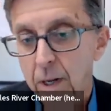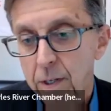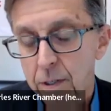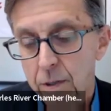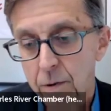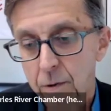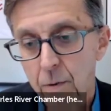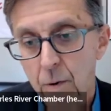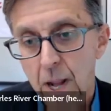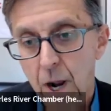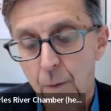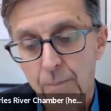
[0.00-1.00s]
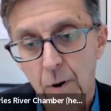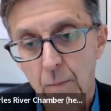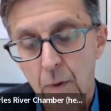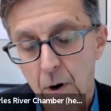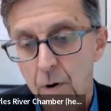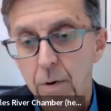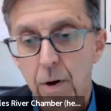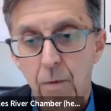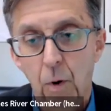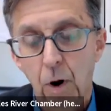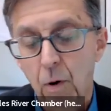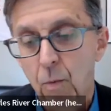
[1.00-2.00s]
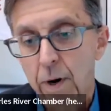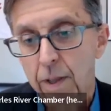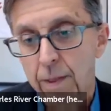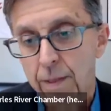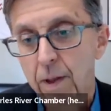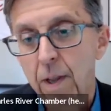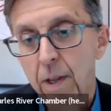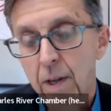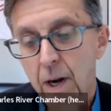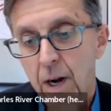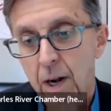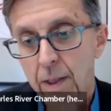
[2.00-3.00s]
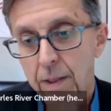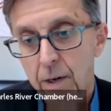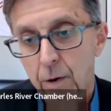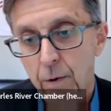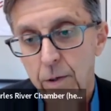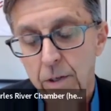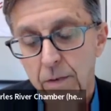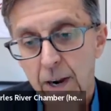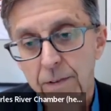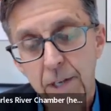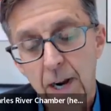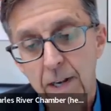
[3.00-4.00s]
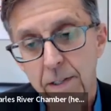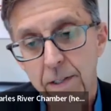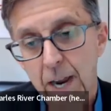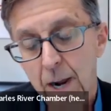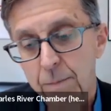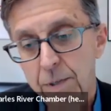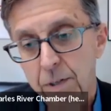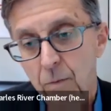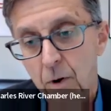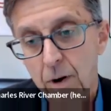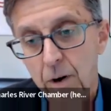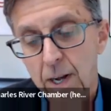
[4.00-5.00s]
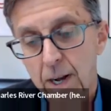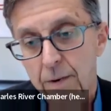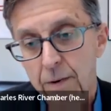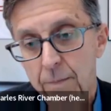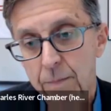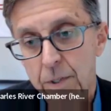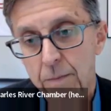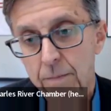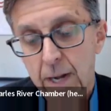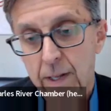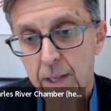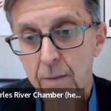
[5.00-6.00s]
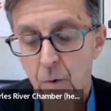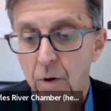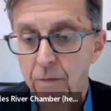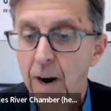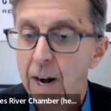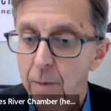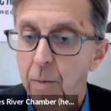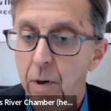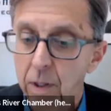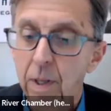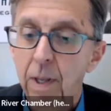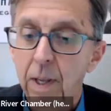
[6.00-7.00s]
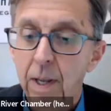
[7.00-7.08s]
to help promote and work with the owners of life science labs in Watertown to make them more viable.